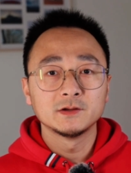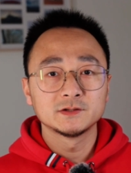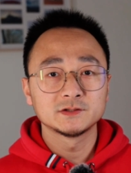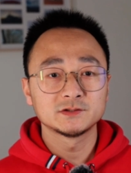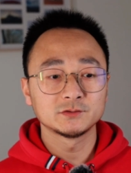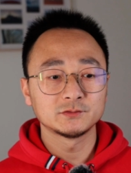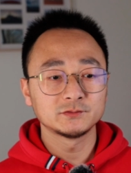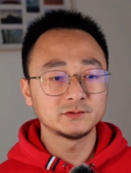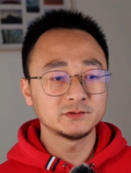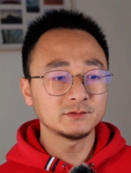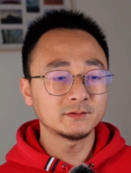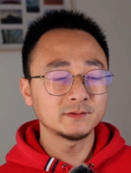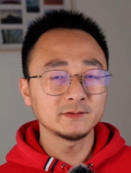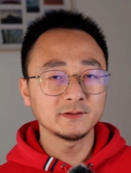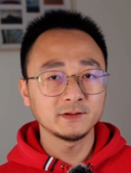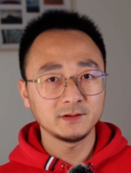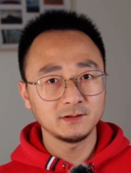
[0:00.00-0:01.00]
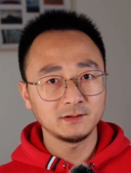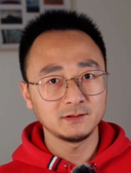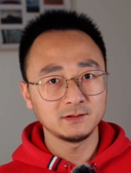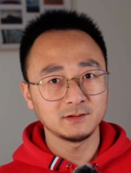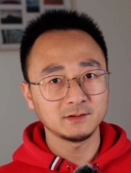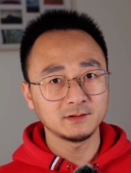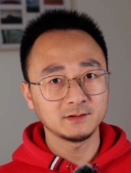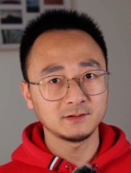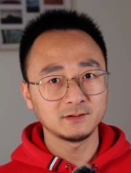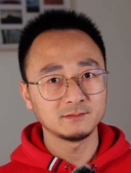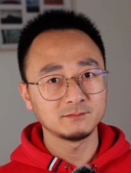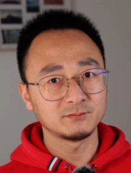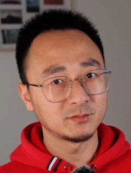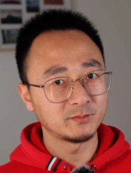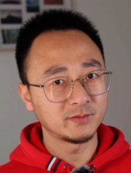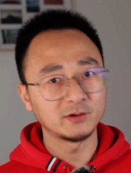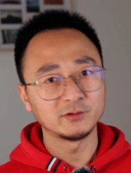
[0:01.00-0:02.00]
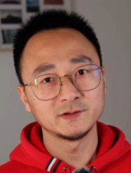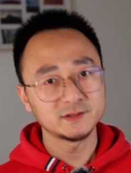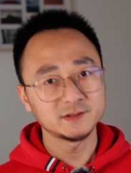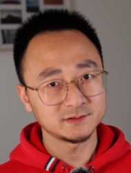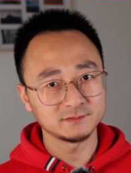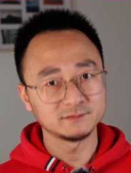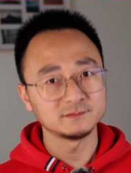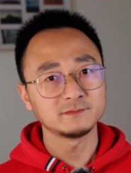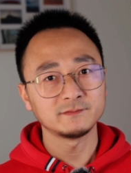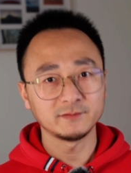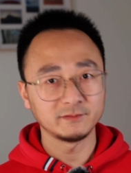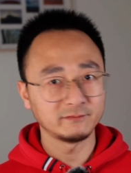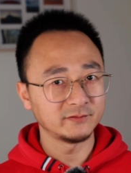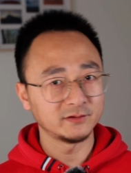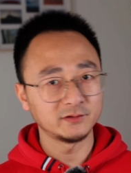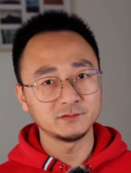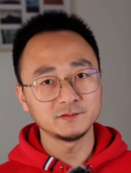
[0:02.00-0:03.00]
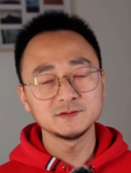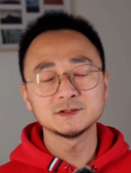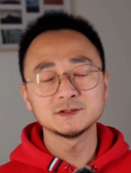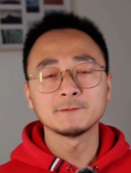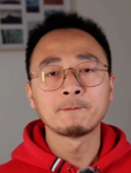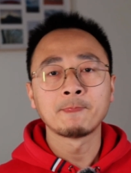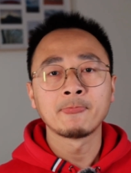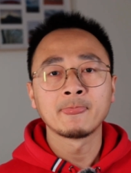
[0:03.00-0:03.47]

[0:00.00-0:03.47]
So during the um, preparation for the videos,